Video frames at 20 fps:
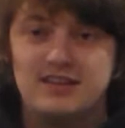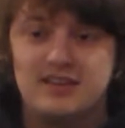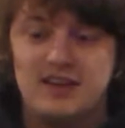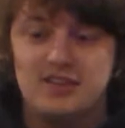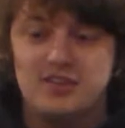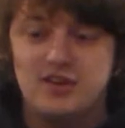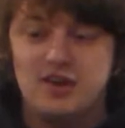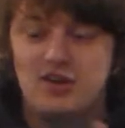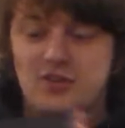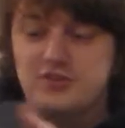
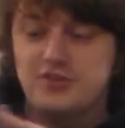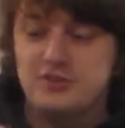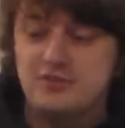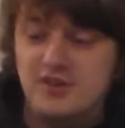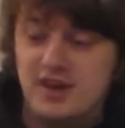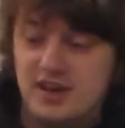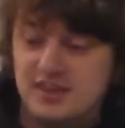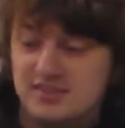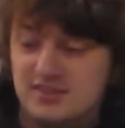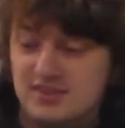nothing all too
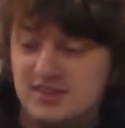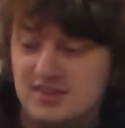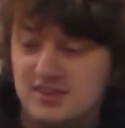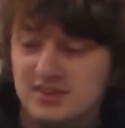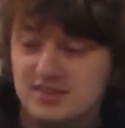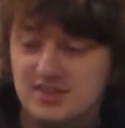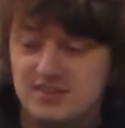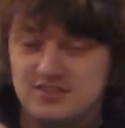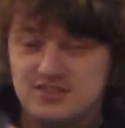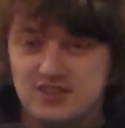fancy.
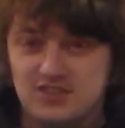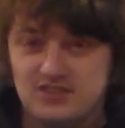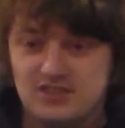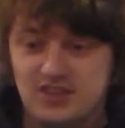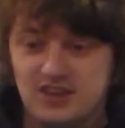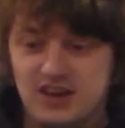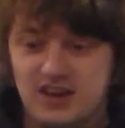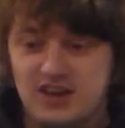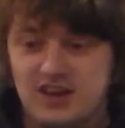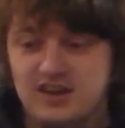It's
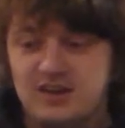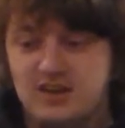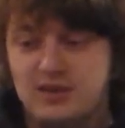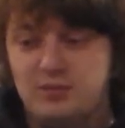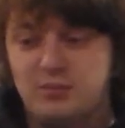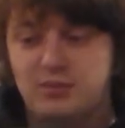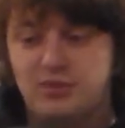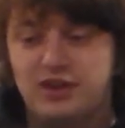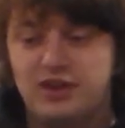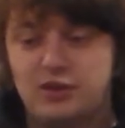just like a
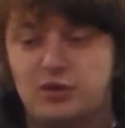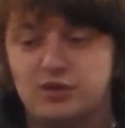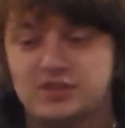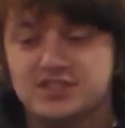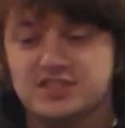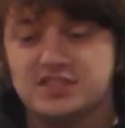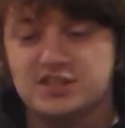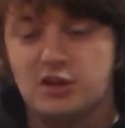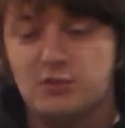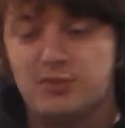plain
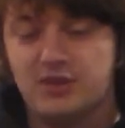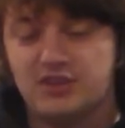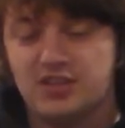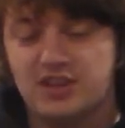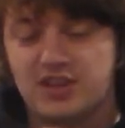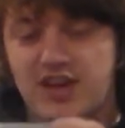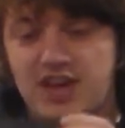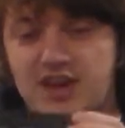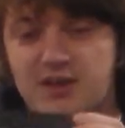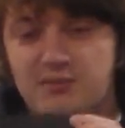old steel book,
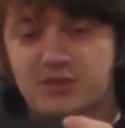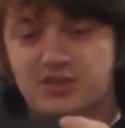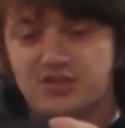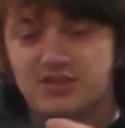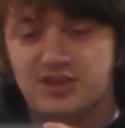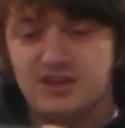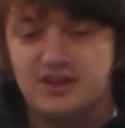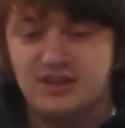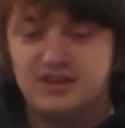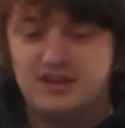the game, with
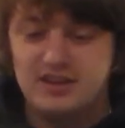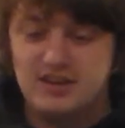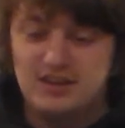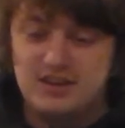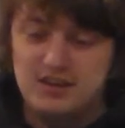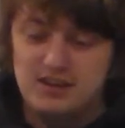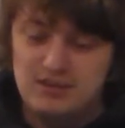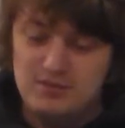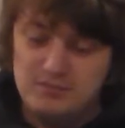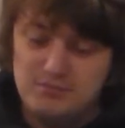the
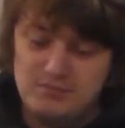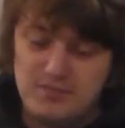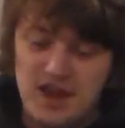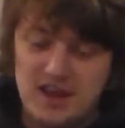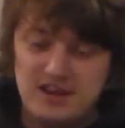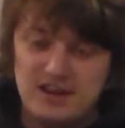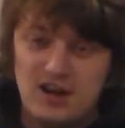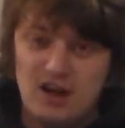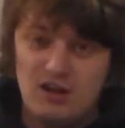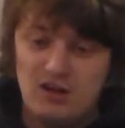
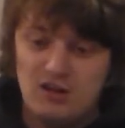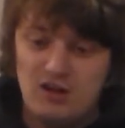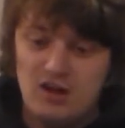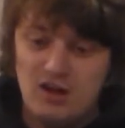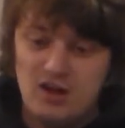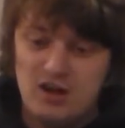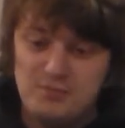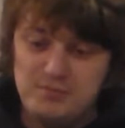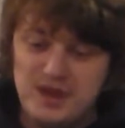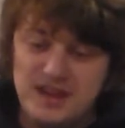main
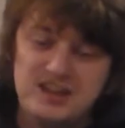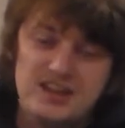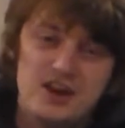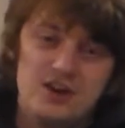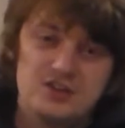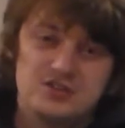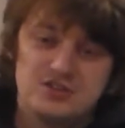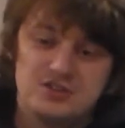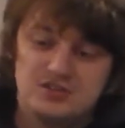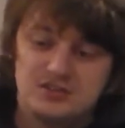
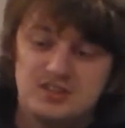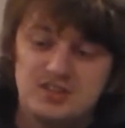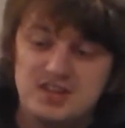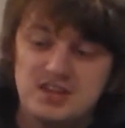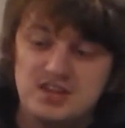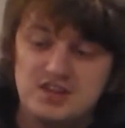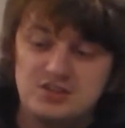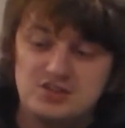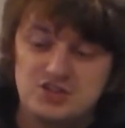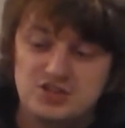character
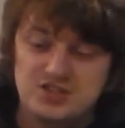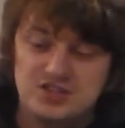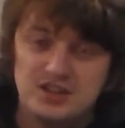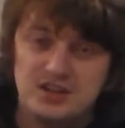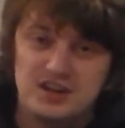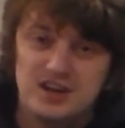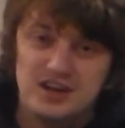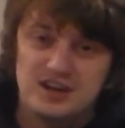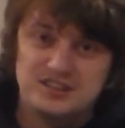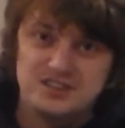Lee just
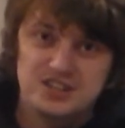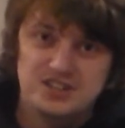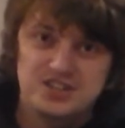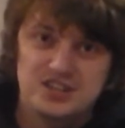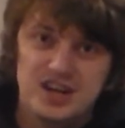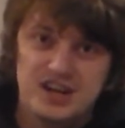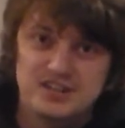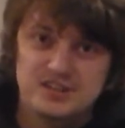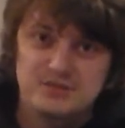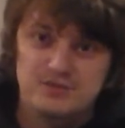in a
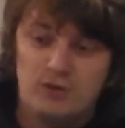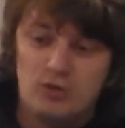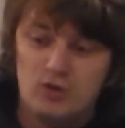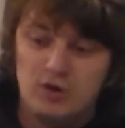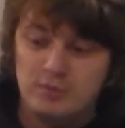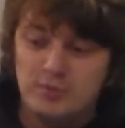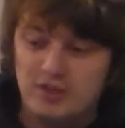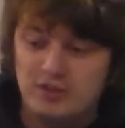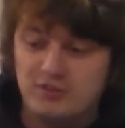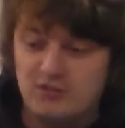digitized
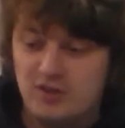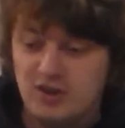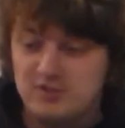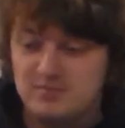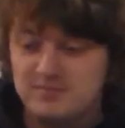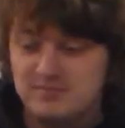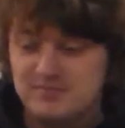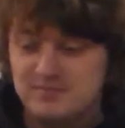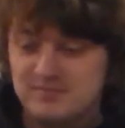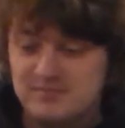form on the
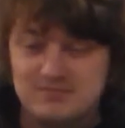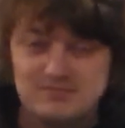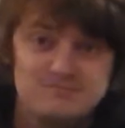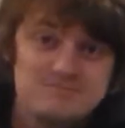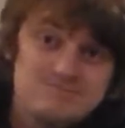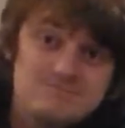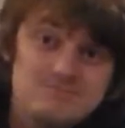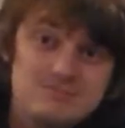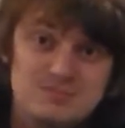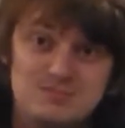front.
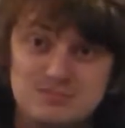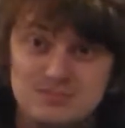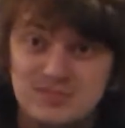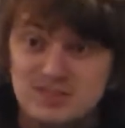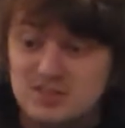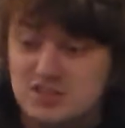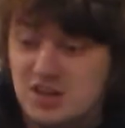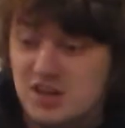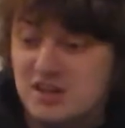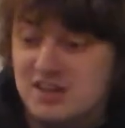
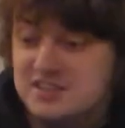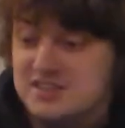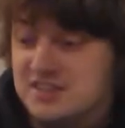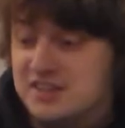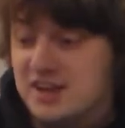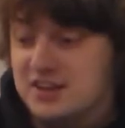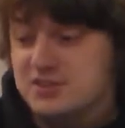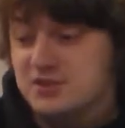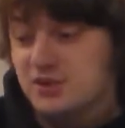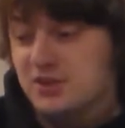It's
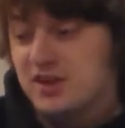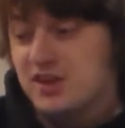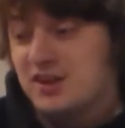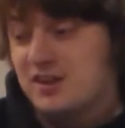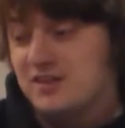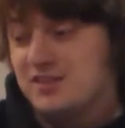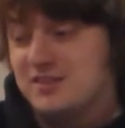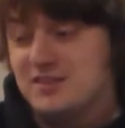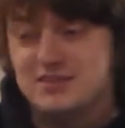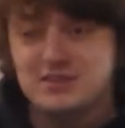a nice
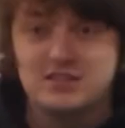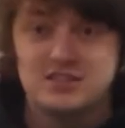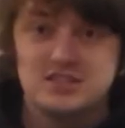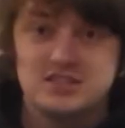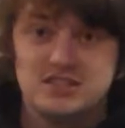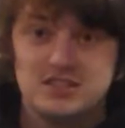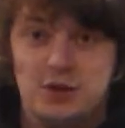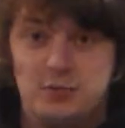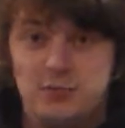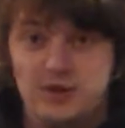looking
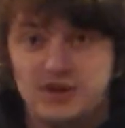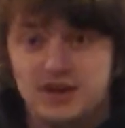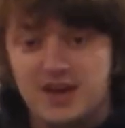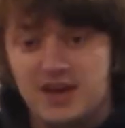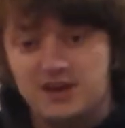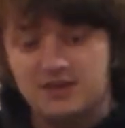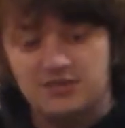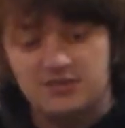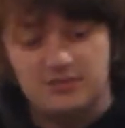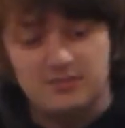steel
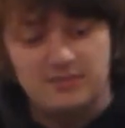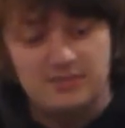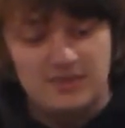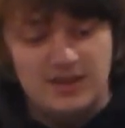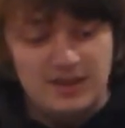bookcase.